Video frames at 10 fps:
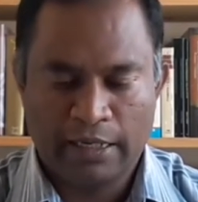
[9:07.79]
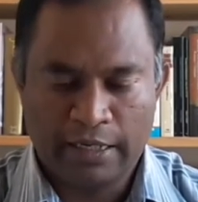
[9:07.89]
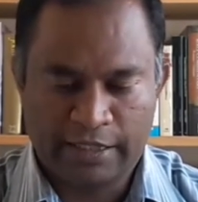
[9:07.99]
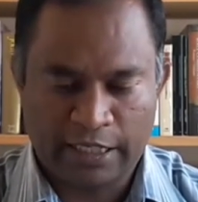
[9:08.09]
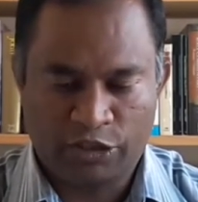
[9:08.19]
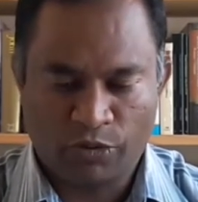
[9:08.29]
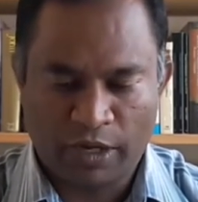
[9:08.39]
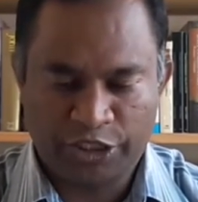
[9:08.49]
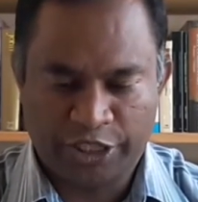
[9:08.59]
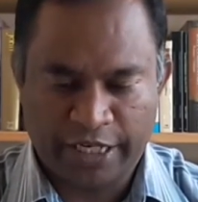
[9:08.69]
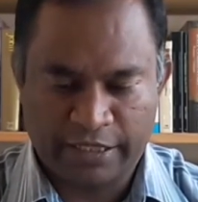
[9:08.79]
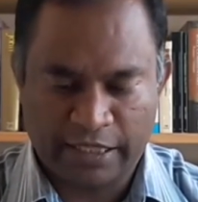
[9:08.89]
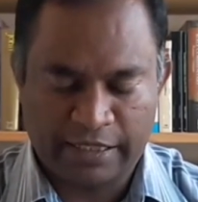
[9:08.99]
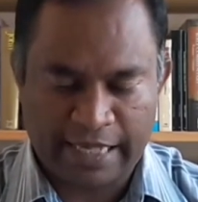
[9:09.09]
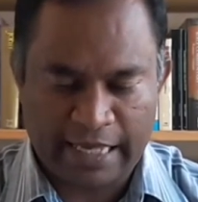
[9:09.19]
Listen to what
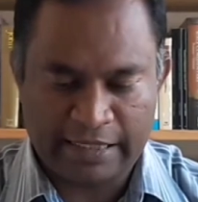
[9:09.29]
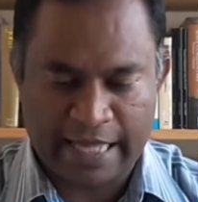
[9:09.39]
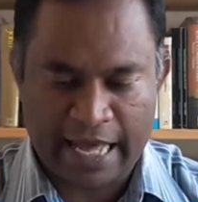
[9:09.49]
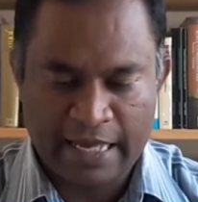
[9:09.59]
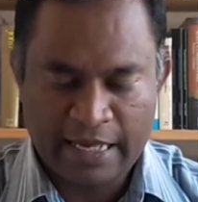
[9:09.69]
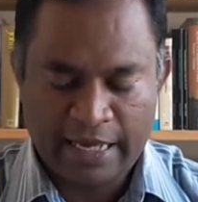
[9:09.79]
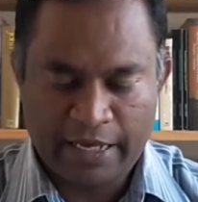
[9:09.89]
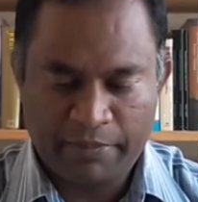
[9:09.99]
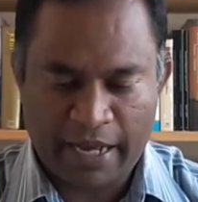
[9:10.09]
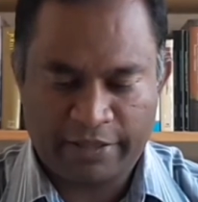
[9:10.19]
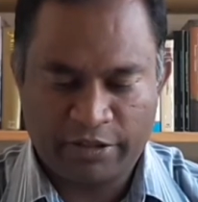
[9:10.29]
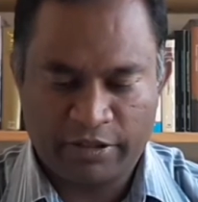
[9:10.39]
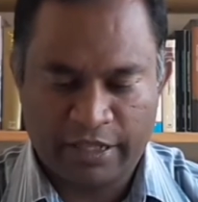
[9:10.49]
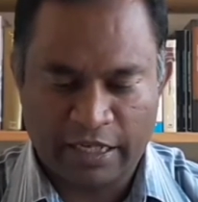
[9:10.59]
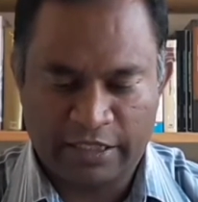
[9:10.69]
Jesus says there in
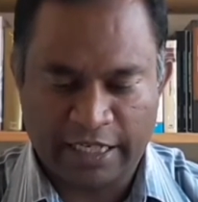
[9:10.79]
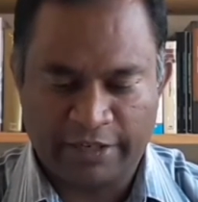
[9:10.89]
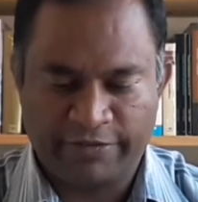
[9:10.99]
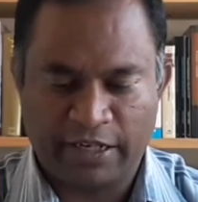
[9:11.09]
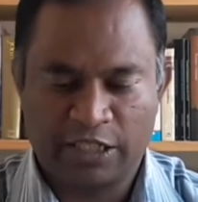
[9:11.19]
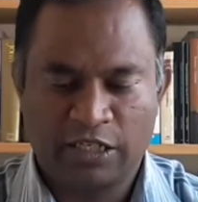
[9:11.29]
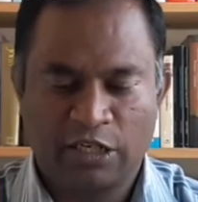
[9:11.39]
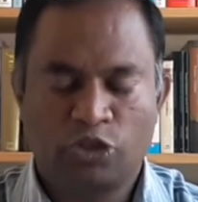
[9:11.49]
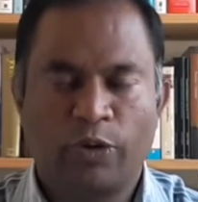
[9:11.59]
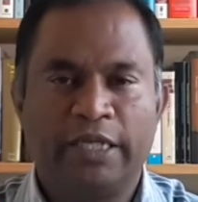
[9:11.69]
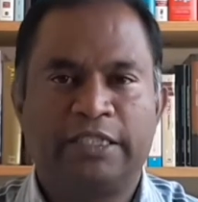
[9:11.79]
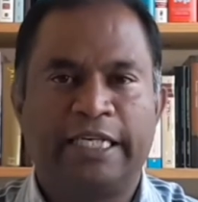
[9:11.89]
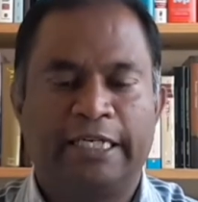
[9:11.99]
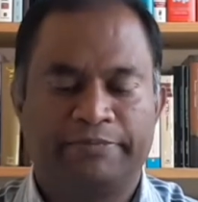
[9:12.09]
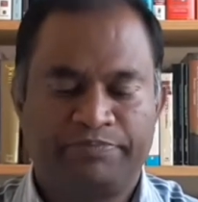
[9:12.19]
Matthew 13, verse
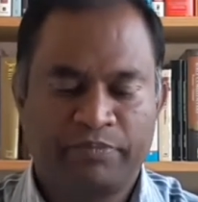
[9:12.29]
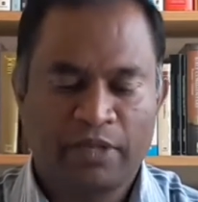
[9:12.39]
20.